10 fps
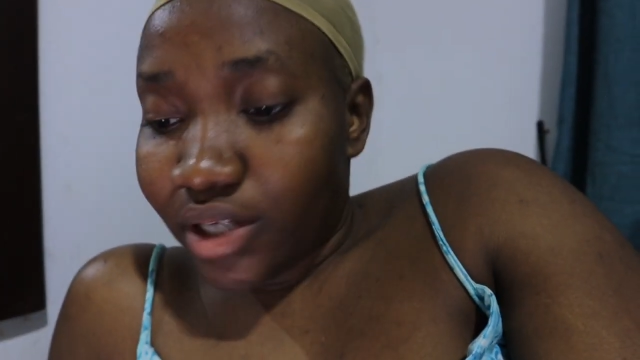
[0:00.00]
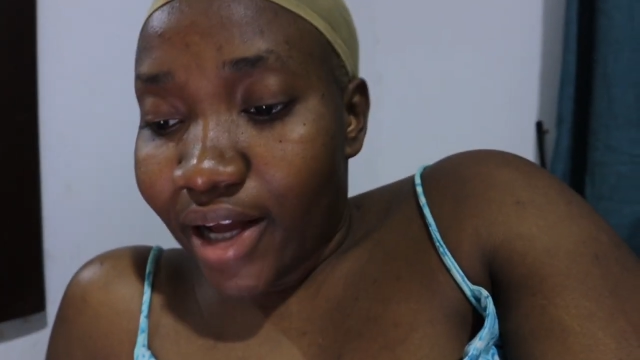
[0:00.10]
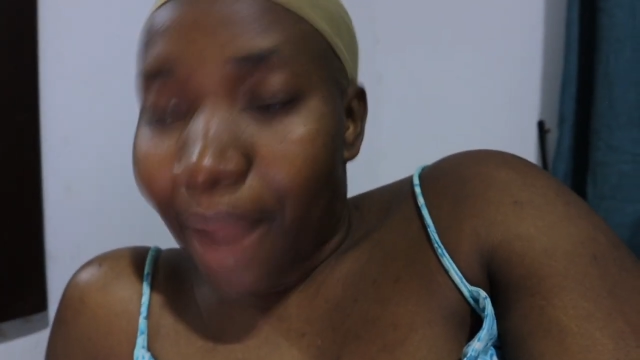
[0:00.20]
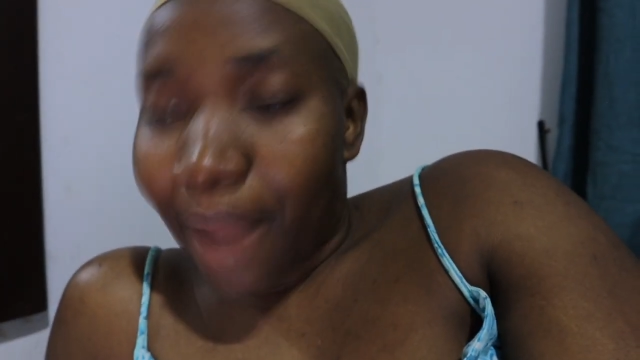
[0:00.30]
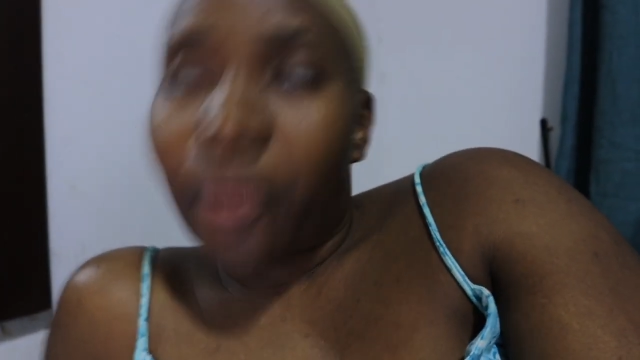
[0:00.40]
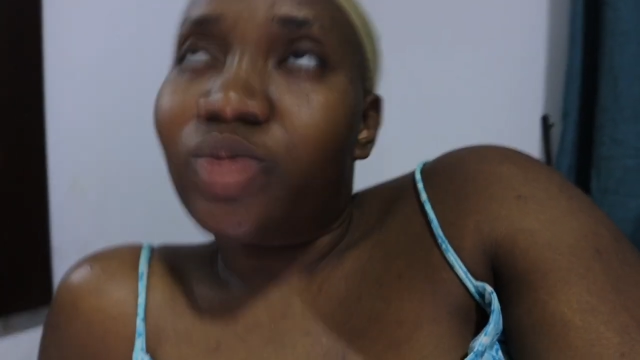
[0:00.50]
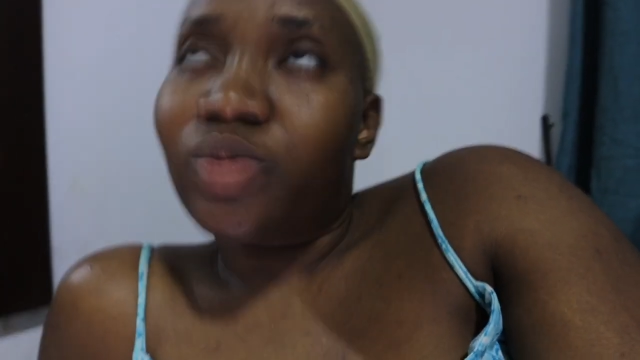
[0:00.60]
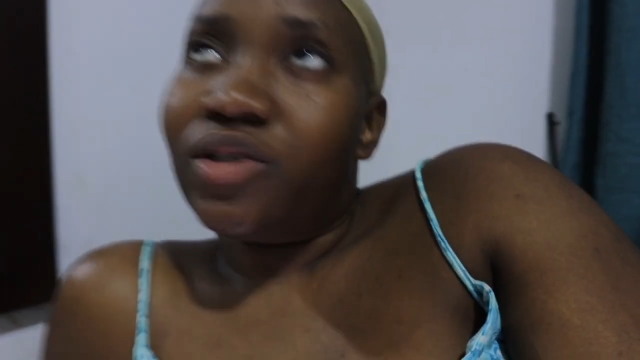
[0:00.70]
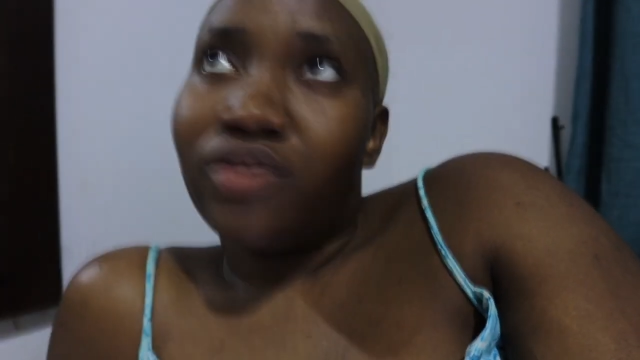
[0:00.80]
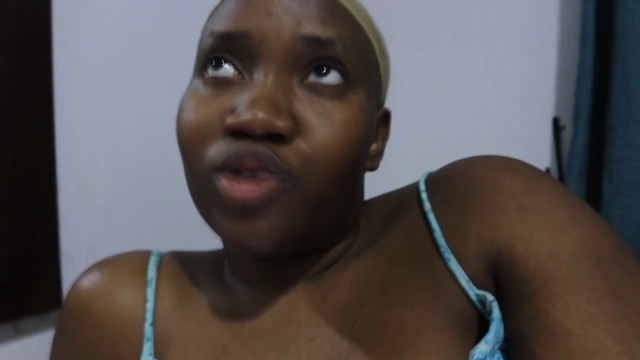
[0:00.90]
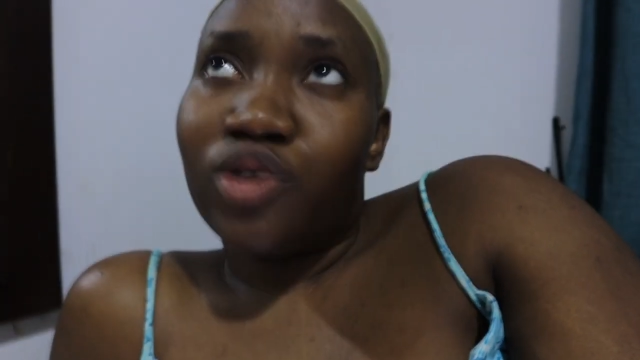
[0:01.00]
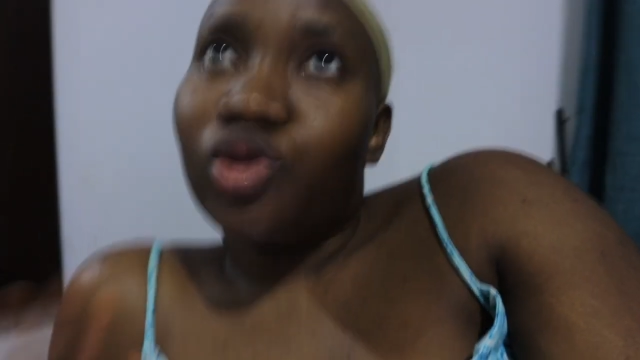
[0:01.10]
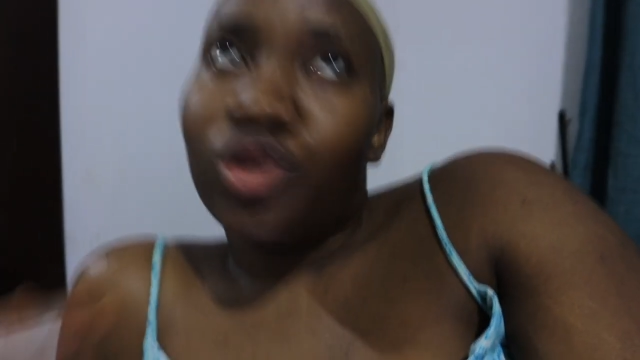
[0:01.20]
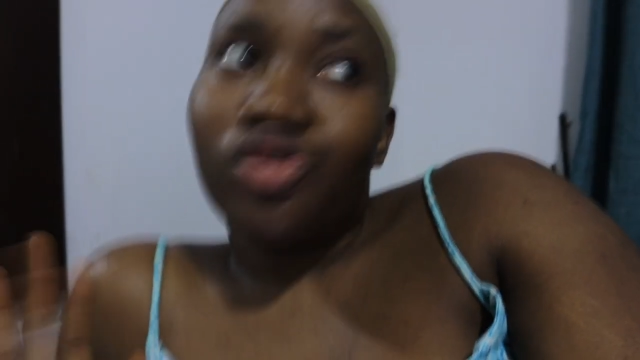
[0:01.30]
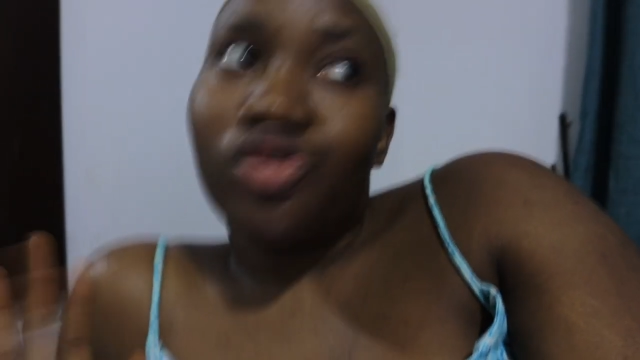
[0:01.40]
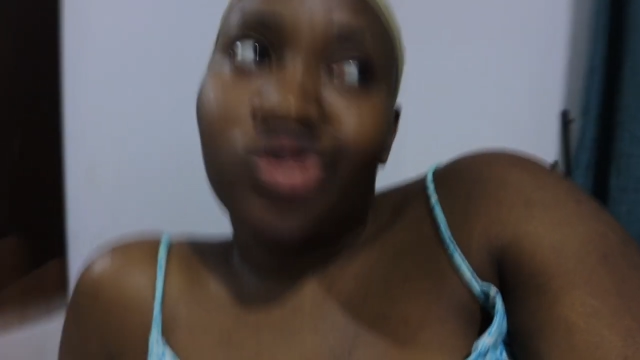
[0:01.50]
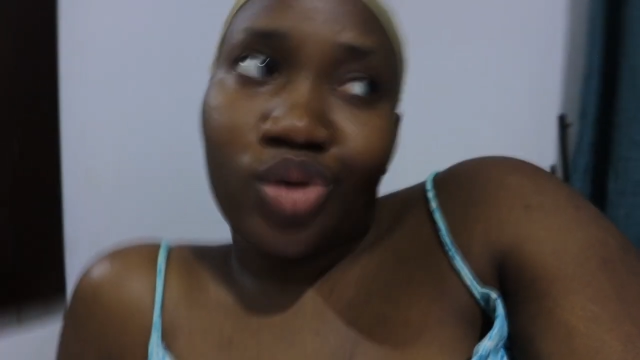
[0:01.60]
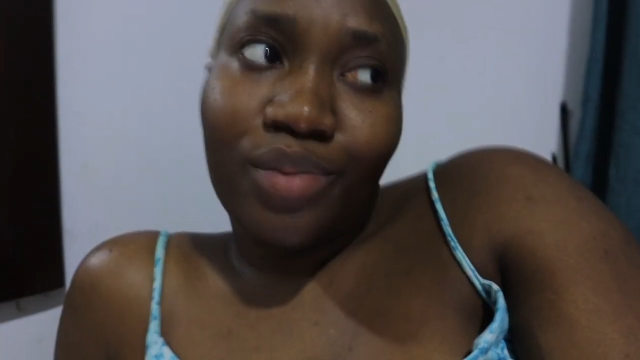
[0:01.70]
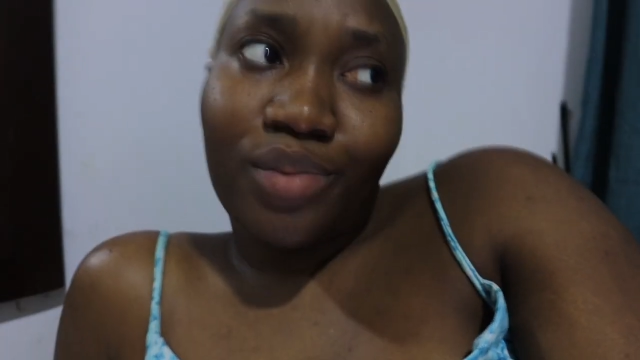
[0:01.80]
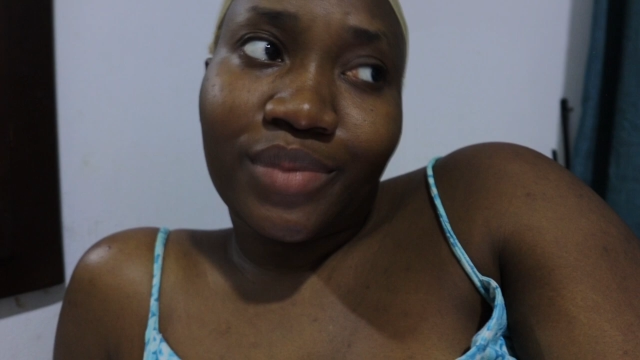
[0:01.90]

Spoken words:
like, I promised myself that I was not going to shop